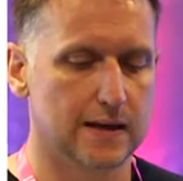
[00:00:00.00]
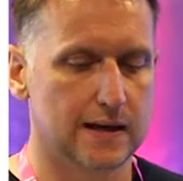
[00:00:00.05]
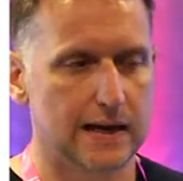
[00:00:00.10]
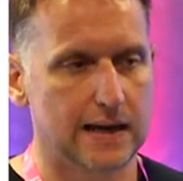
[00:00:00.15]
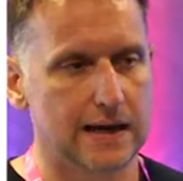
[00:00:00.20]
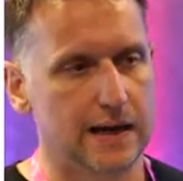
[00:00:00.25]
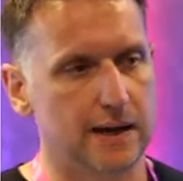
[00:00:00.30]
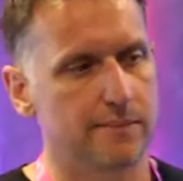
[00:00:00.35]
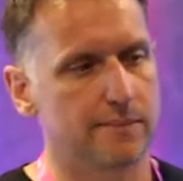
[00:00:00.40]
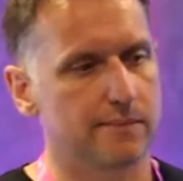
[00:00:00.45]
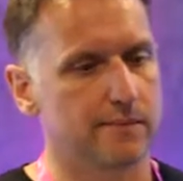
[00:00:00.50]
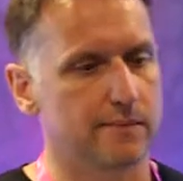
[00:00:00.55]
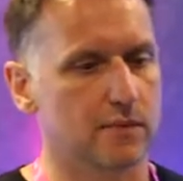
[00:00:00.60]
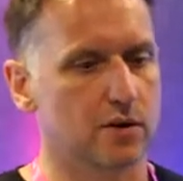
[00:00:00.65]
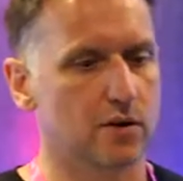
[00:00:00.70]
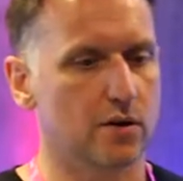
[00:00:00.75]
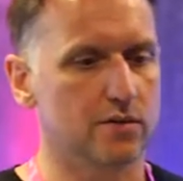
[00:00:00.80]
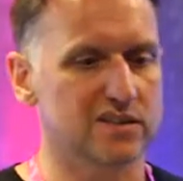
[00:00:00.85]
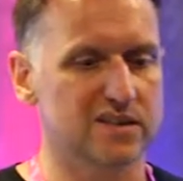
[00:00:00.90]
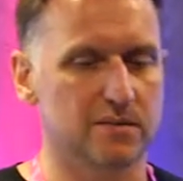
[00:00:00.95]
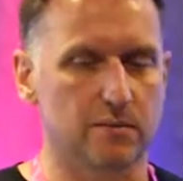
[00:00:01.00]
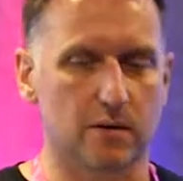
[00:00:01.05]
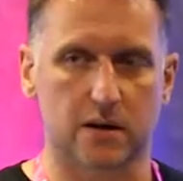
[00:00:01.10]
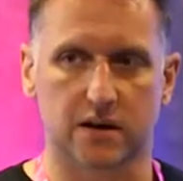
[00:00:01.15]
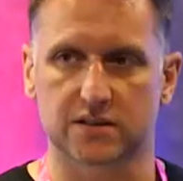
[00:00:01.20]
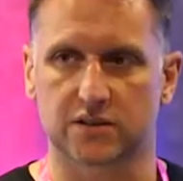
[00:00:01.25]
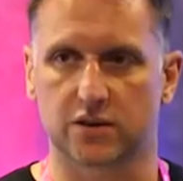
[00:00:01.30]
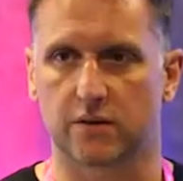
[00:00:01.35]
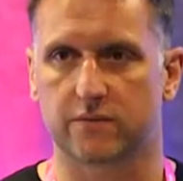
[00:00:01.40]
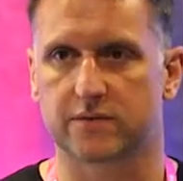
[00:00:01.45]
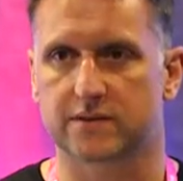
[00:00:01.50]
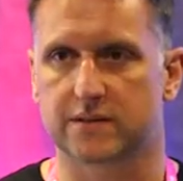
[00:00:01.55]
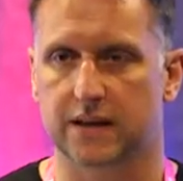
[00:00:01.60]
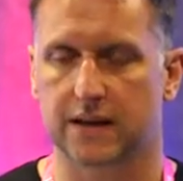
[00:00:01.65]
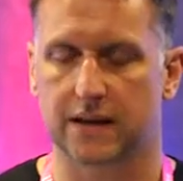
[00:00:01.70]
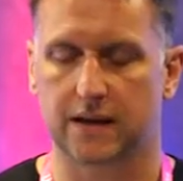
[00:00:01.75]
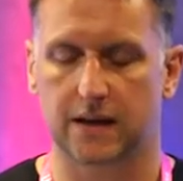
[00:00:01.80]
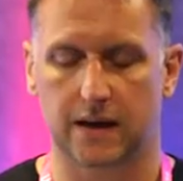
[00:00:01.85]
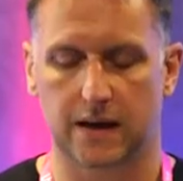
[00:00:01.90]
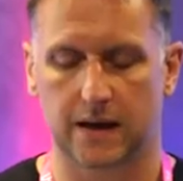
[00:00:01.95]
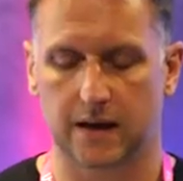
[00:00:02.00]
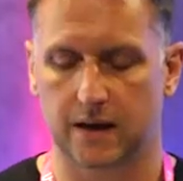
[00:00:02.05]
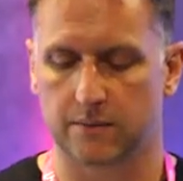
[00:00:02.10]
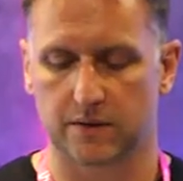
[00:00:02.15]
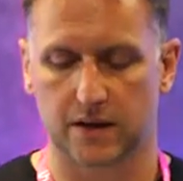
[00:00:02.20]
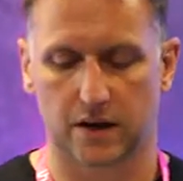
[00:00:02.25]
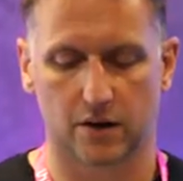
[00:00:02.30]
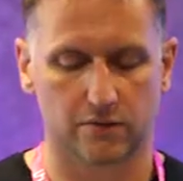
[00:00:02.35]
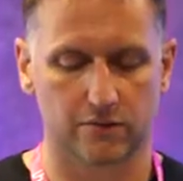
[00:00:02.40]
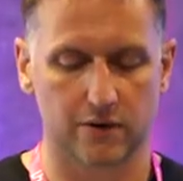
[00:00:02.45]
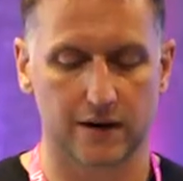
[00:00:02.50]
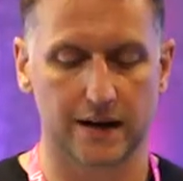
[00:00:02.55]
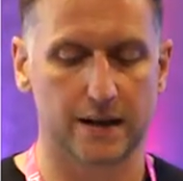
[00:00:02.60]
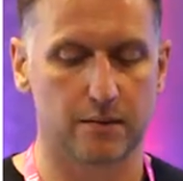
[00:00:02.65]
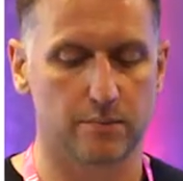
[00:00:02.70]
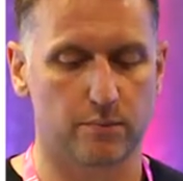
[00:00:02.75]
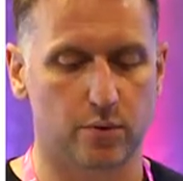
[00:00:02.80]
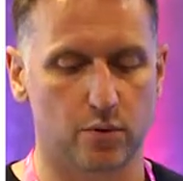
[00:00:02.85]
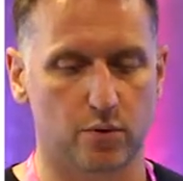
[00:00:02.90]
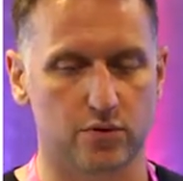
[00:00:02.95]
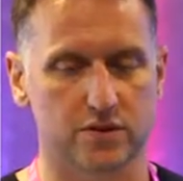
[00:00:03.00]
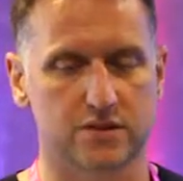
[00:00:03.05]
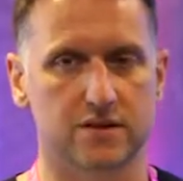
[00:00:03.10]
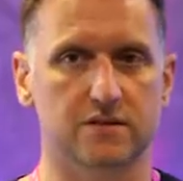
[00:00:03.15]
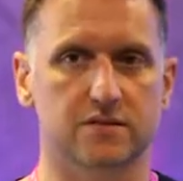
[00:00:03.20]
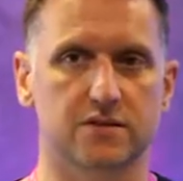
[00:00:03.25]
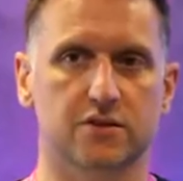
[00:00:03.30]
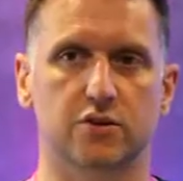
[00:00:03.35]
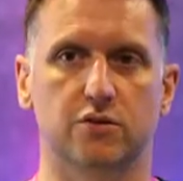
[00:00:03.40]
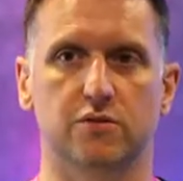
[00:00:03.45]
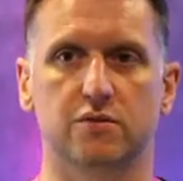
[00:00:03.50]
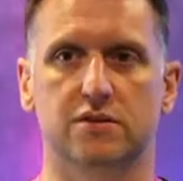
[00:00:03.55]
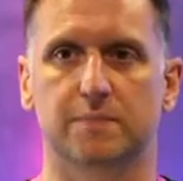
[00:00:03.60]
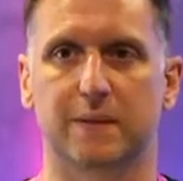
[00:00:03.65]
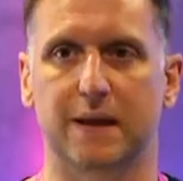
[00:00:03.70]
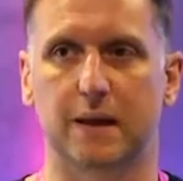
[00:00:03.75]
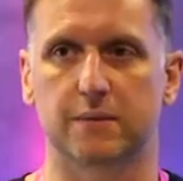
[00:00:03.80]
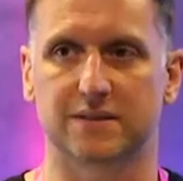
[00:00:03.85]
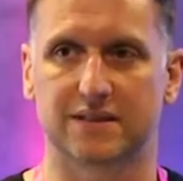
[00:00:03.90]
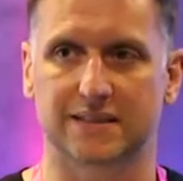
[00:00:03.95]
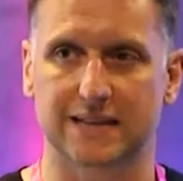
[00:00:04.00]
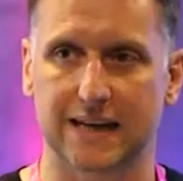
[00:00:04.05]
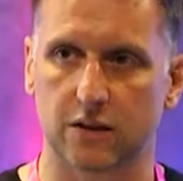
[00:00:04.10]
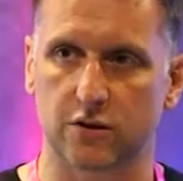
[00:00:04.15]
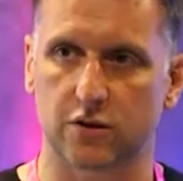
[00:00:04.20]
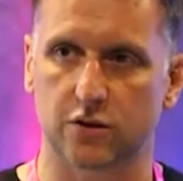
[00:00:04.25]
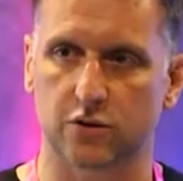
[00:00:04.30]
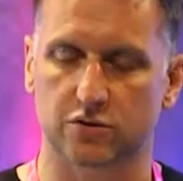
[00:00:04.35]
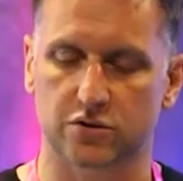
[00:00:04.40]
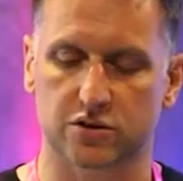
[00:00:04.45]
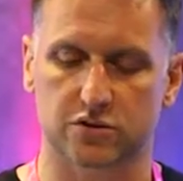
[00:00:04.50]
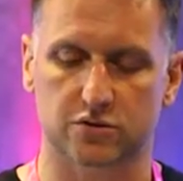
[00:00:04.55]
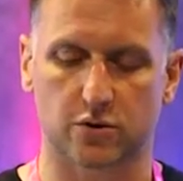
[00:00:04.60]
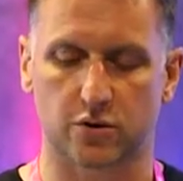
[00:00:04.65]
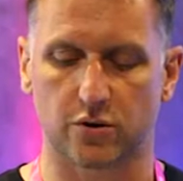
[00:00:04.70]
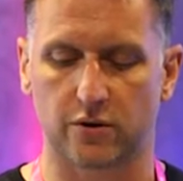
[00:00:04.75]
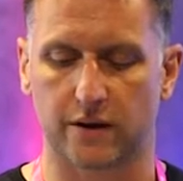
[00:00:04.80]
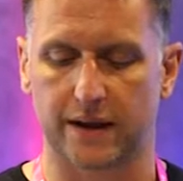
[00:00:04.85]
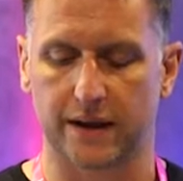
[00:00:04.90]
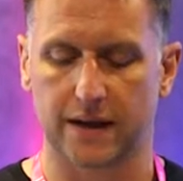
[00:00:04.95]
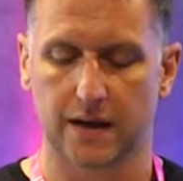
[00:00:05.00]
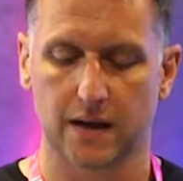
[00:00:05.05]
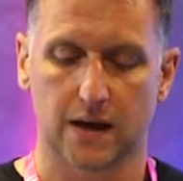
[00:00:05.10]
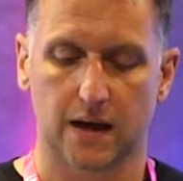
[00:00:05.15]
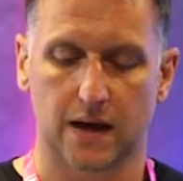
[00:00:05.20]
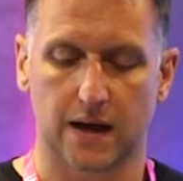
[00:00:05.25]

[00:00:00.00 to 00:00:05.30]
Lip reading: Content marketing, obviously, really important to be able to tell your story.